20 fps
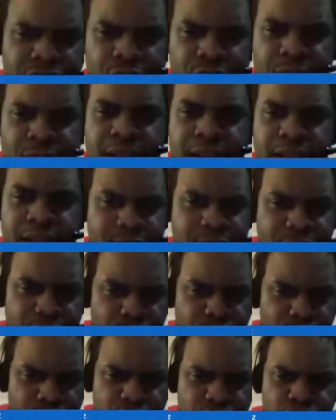injury
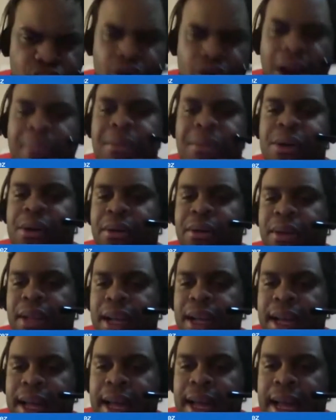through
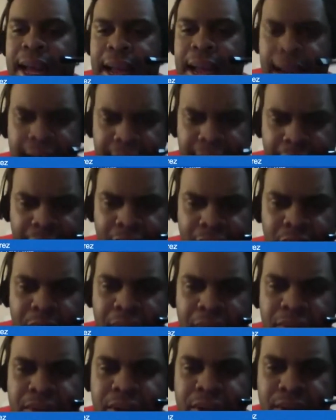shrapnel. He died a
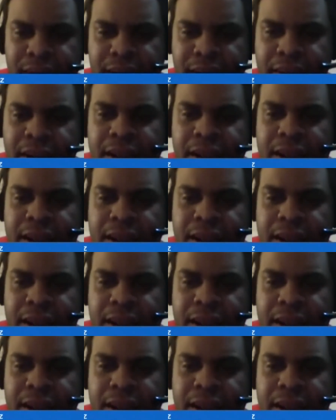couple of days